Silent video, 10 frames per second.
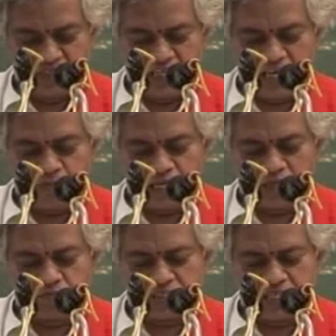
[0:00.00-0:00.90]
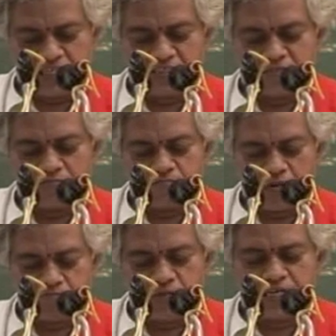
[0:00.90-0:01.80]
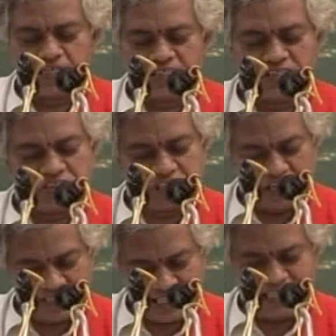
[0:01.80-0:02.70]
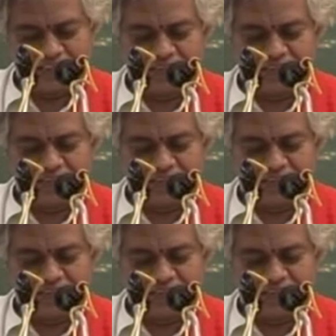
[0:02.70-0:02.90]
He becomes a Brahmachari,